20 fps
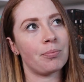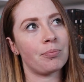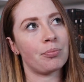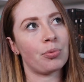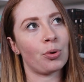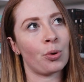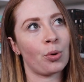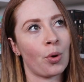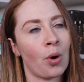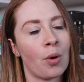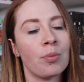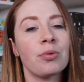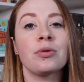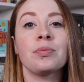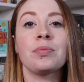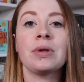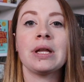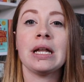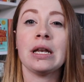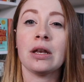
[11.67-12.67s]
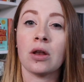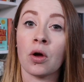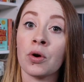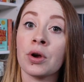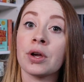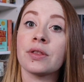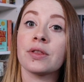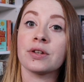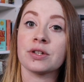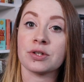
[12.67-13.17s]
probably
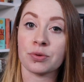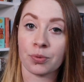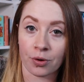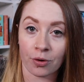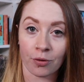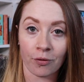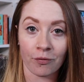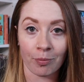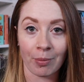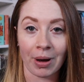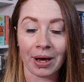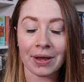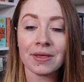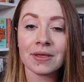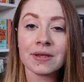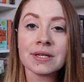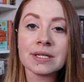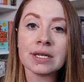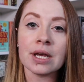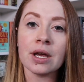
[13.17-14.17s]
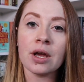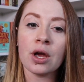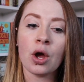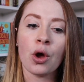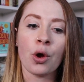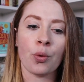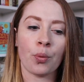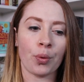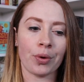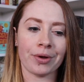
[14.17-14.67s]
longer than 12 months,
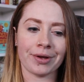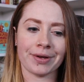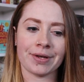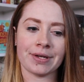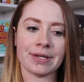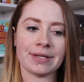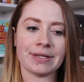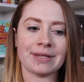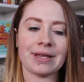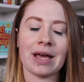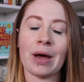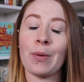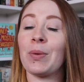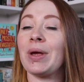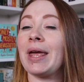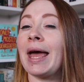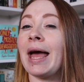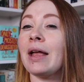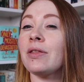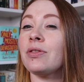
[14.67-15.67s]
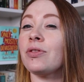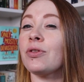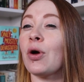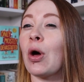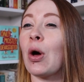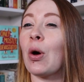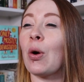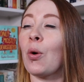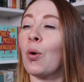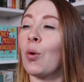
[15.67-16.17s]
was that we had the
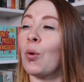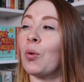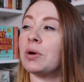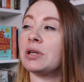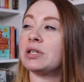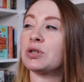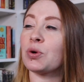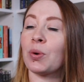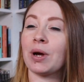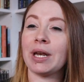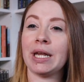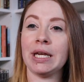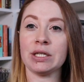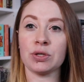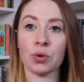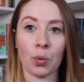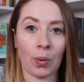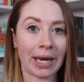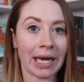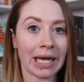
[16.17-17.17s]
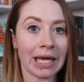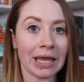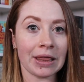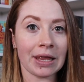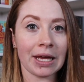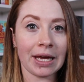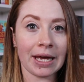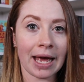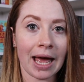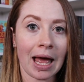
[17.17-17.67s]
whole 2020
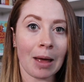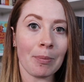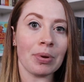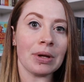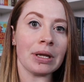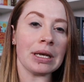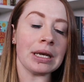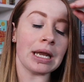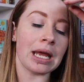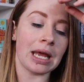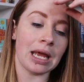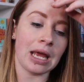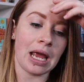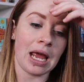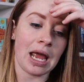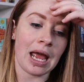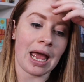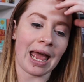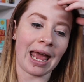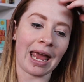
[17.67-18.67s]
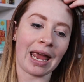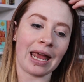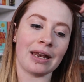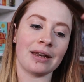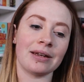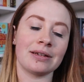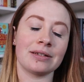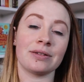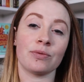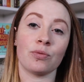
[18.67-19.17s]
thing happen.
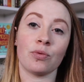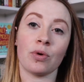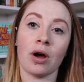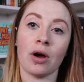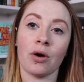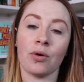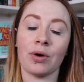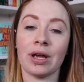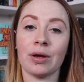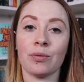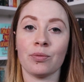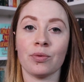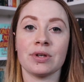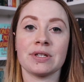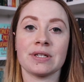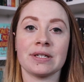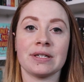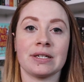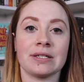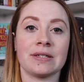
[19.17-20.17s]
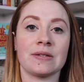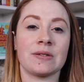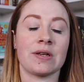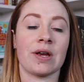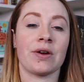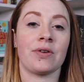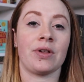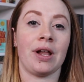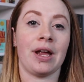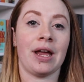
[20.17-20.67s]
And while it wasn't
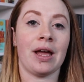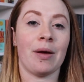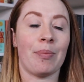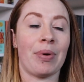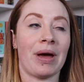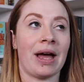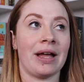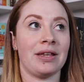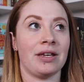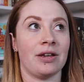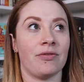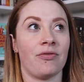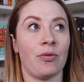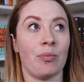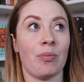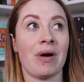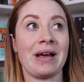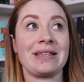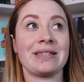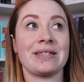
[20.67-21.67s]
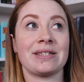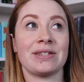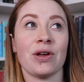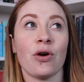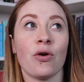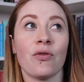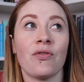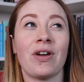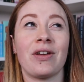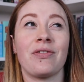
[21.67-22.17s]
necessarily a bad year for
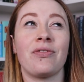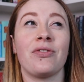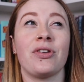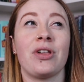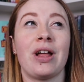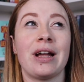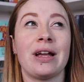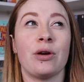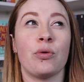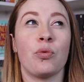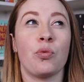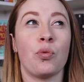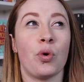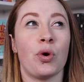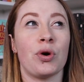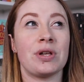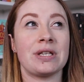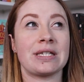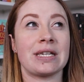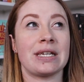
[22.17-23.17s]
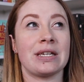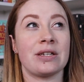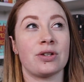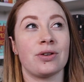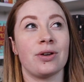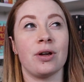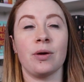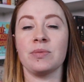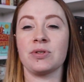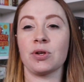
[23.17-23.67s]
myself, I feel like it was in
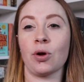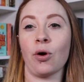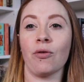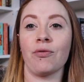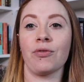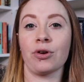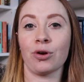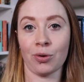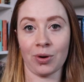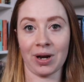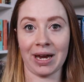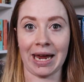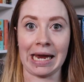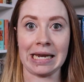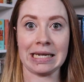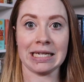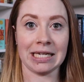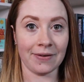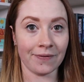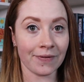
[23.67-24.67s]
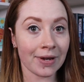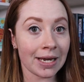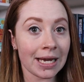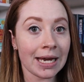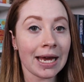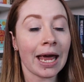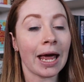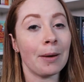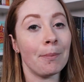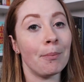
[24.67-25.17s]
terms of
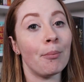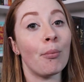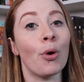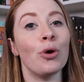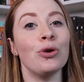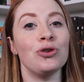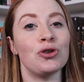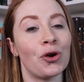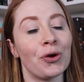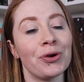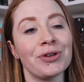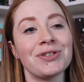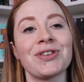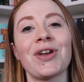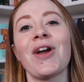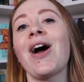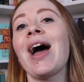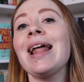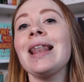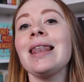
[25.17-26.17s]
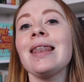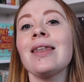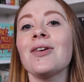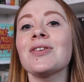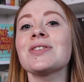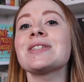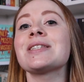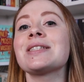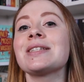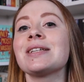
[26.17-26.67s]
creativity and mojo. So I
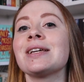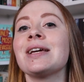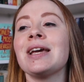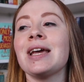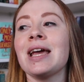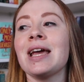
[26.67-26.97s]
lost